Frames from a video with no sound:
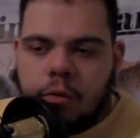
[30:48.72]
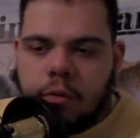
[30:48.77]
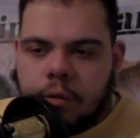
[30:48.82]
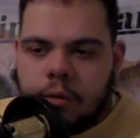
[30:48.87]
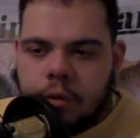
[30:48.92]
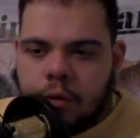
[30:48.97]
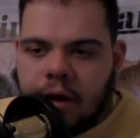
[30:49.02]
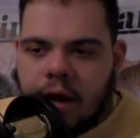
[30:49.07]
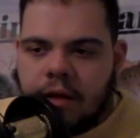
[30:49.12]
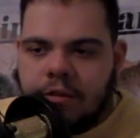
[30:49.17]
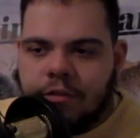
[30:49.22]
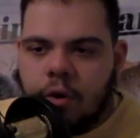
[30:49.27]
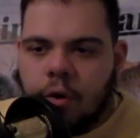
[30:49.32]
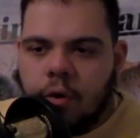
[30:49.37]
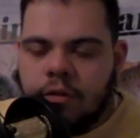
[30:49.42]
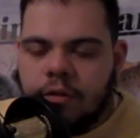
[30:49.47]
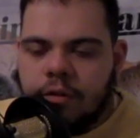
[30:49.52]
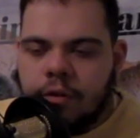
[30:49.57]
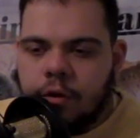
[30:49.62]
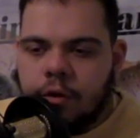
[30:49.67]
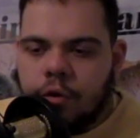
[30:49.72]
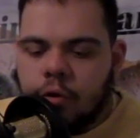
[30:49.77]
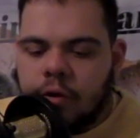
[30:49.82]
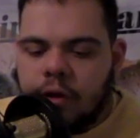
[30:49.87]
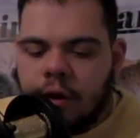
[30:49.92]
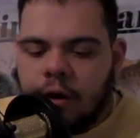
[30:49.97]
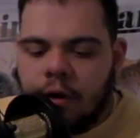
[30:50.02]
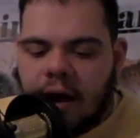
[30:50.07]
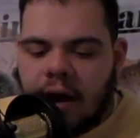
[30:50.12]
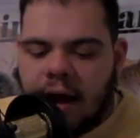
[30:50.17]
you guys going into the new
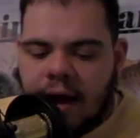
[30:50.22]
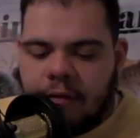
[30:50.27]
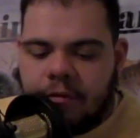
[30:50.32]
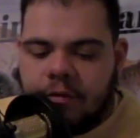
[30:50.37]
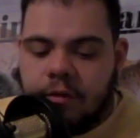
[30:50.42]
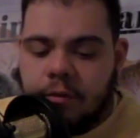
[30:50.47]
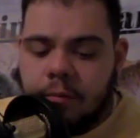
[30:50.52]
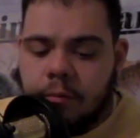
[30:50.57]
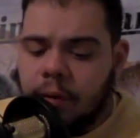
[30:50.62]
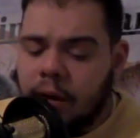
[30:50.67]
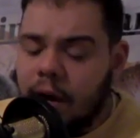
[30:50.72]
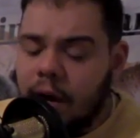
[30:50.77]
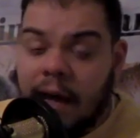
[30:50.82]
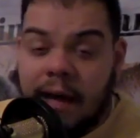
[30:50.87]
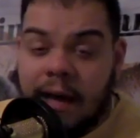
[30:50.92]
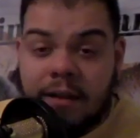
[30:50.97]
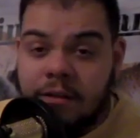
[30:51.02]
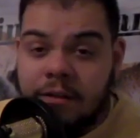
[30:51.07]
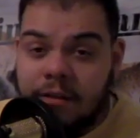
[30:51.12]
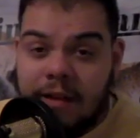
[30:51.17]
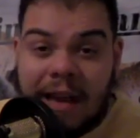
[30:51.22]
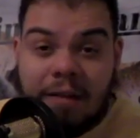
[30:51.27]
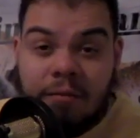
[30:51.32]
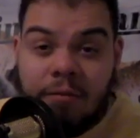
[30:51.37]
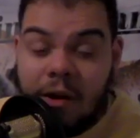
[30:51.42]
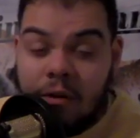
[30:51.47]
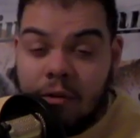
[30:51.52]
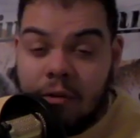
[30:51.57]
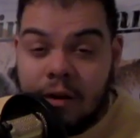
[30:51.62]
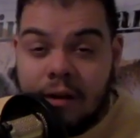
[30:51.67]
year have some plans. At
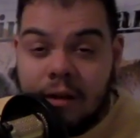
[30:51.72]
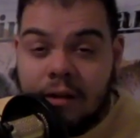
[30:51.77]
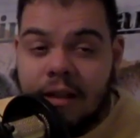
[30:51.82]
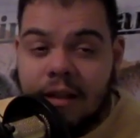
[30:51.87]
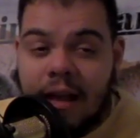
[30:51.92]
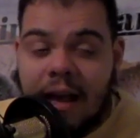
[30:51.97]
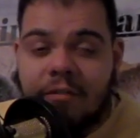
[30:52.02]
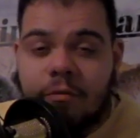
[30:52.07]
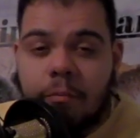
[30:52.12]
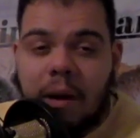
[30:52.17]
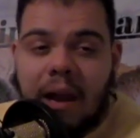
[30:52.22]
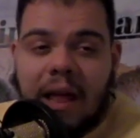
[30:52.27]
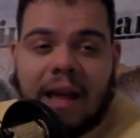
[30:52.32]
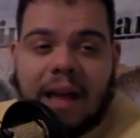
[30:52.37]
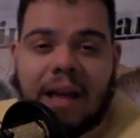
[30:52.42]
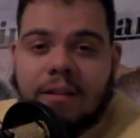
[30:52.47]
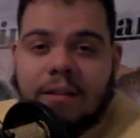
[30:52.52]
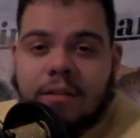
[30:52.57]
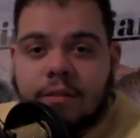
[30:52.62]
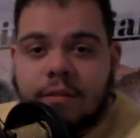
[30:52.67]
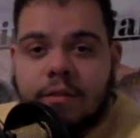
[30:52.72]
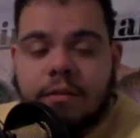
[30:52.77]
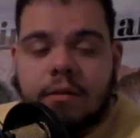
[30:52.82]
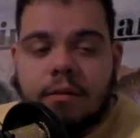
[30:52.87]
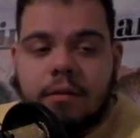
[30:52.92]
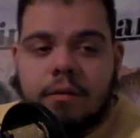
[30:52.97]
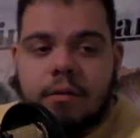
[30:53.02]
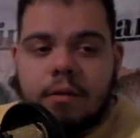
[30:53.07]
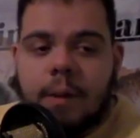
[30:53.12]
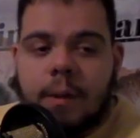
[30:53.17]
very least, have plans.
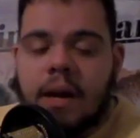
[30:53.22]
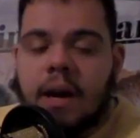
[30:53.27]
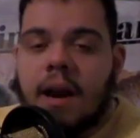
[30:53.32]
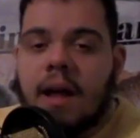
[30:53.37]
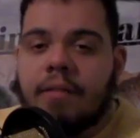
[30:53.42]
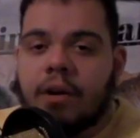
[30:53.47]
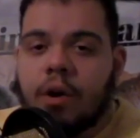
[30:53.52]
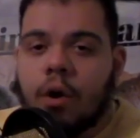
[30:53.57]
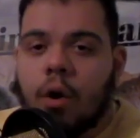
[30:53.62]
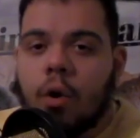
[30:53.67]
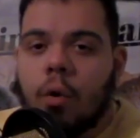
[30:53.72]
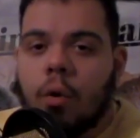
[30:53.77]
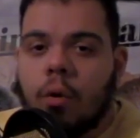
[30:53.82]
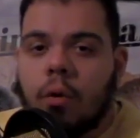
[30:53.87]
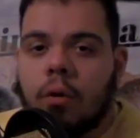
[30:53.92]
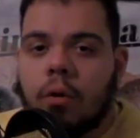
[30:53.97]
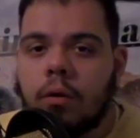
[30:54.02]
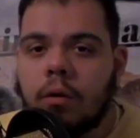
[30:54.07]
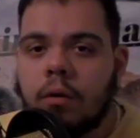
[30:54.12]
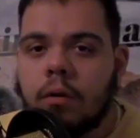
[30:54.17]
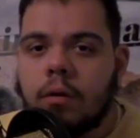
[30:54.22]
You might not have a goal.